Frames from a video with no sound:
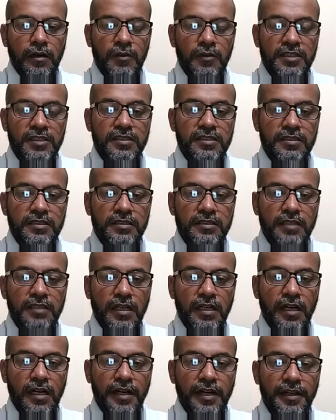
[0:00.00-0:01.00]
is
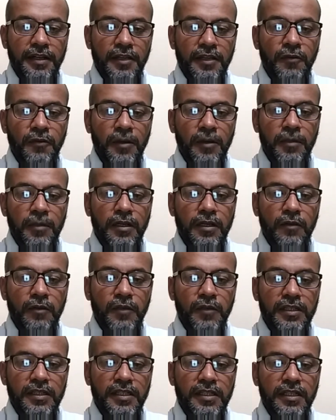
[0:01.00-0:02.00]
identifiable
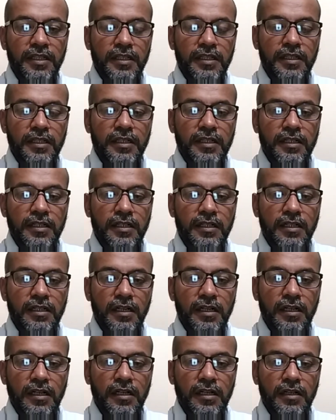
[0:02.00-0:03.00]
with the
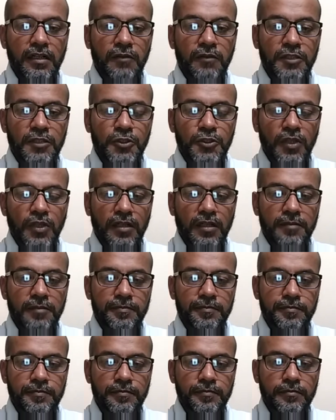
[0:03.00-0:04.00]
visual.
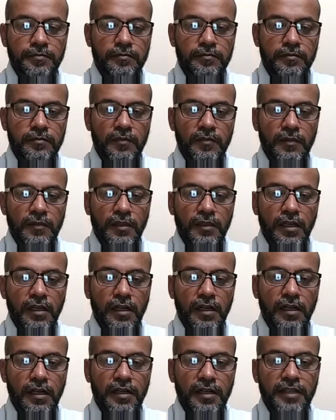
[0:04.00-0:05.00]

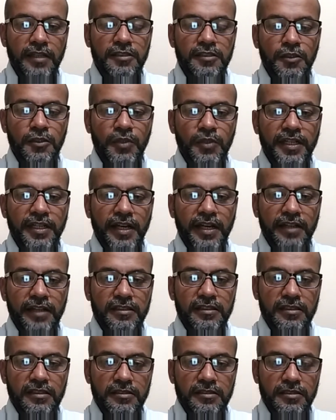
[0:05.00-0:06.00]
It has a unique
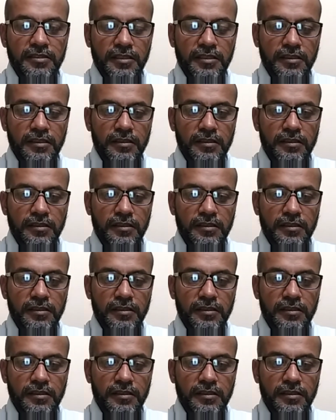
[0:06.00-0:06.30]
characteristic.